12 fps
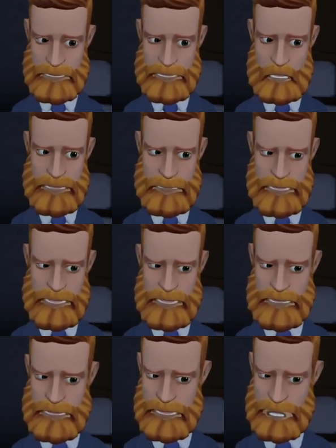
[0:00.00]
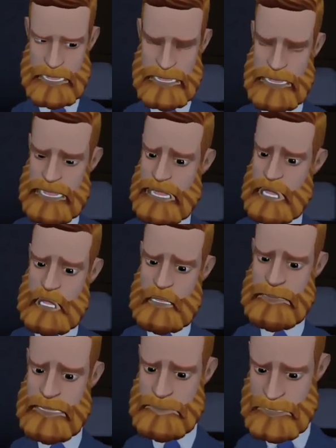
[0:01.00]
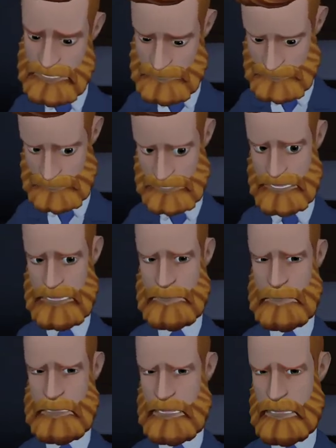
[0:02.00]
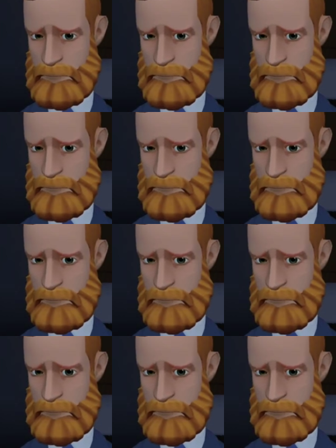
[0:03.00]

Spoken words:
quit being a security guard and became a businessman.